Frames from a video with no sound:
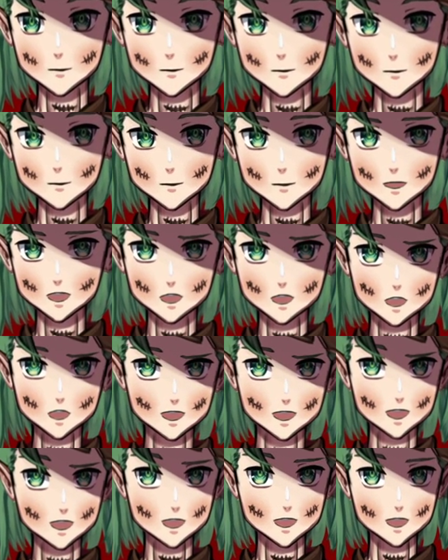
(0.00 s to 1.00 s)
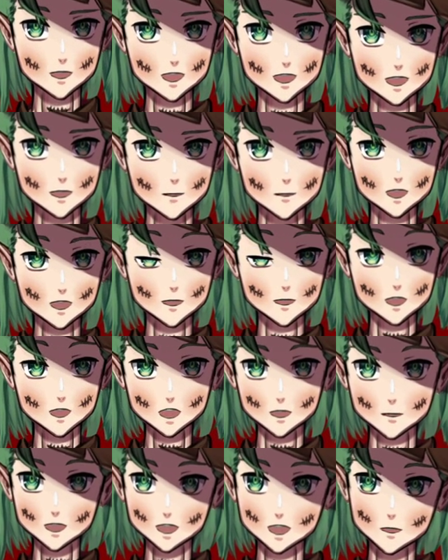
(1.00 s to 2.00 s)
So like you really on some
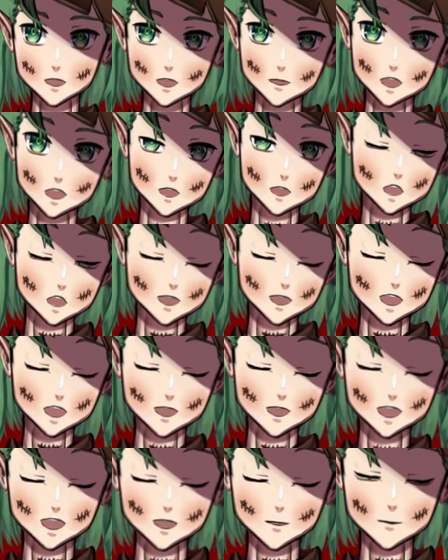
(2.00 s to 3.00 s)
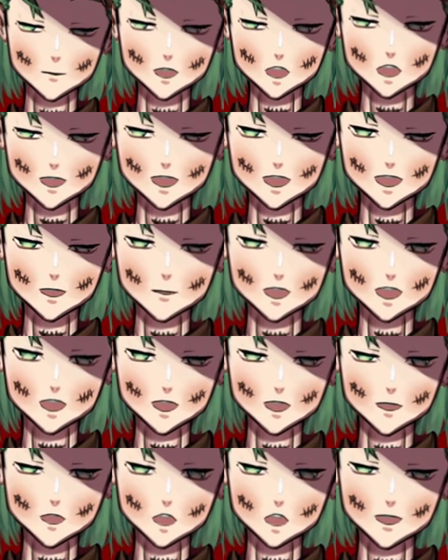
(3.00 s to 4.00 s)
shit if you think that like Twilight Princess's
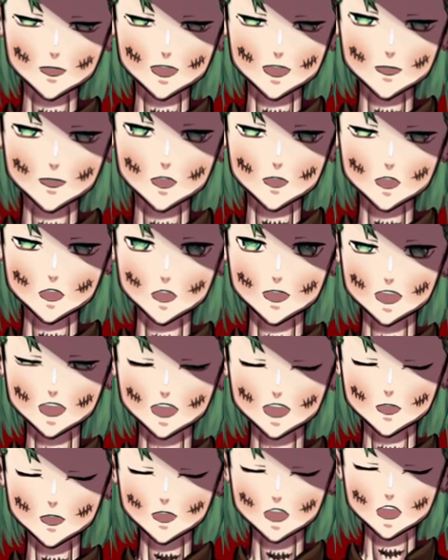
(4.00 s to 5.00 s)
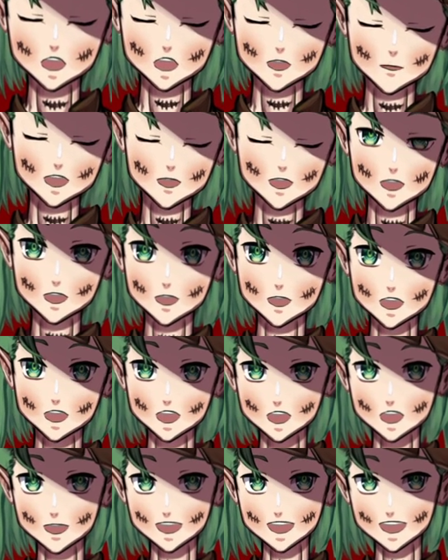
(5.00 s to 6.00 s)
character designs were also so far
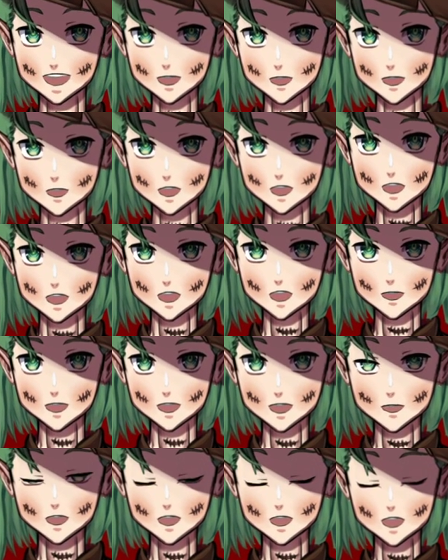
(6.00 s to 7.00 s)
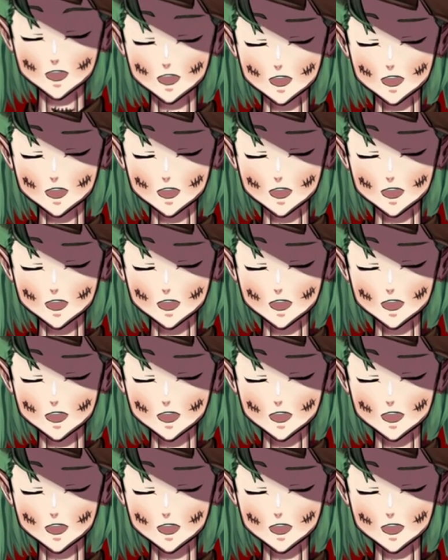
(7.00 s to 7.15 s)
much better than